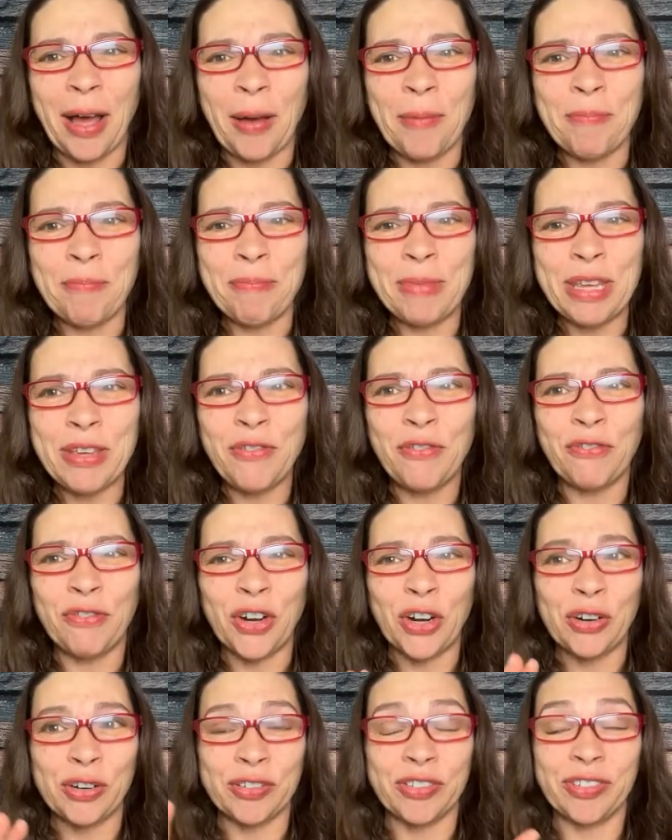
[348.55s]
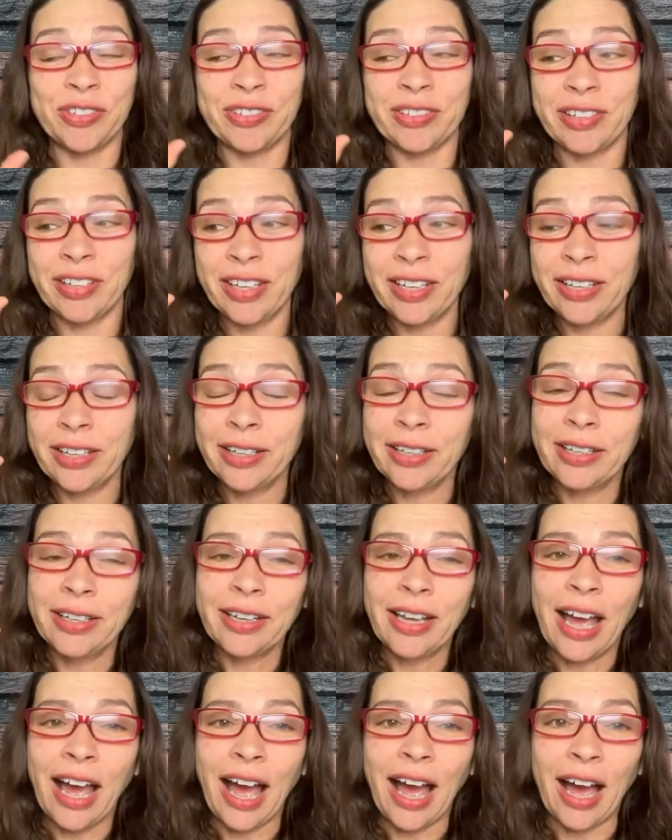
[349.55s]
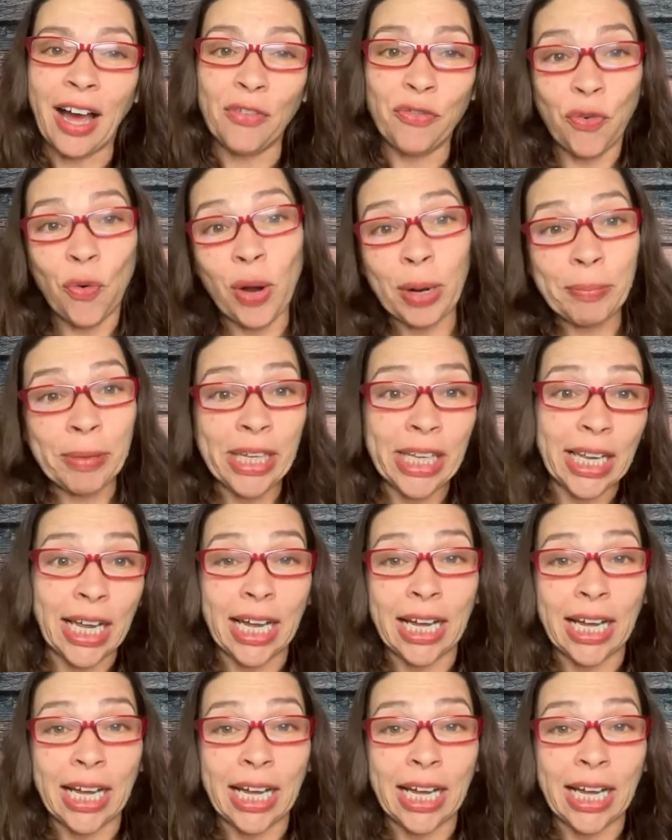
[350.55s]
me first formula.